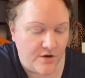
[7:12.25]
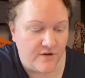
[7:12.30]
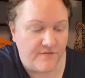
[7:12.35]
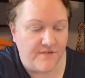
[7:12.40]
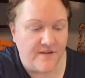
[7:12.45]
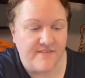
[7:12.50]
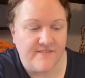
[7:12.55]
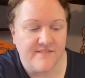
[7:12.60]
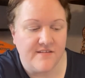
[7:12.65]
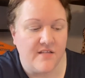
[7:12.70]
or if
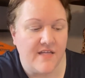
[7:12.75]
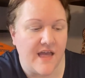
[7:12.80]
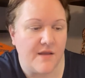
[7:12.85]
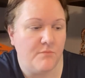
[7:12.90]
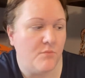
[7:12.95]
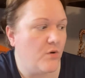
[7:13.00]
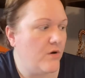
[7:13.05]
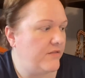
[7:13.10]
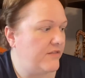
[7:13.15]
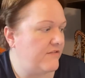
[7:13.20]
I still had
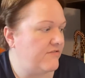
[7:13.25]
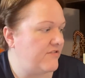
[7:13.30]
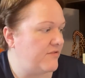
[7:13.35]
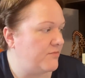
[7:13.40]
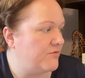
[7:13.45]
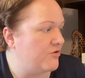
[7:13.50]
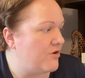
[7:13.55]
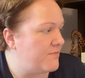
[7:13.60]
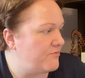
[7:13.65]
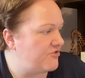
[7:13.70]
more in the
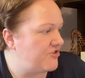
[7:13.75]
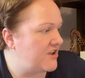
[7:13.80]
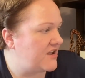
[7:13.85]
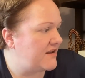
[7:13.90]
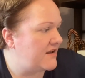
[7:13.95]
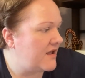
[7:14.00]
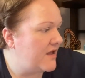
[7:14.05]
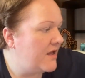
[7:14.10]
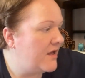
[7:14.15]
subscription,